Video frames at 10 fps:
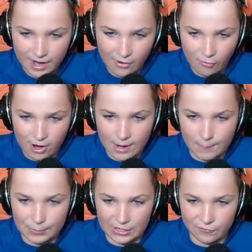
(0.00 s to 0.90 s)
Oh I want to
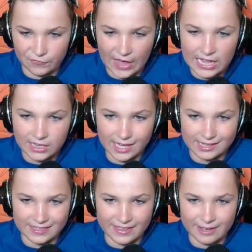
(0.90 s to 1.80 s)
be fat
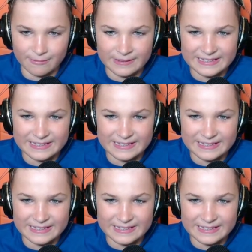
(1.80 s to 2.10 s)
like them.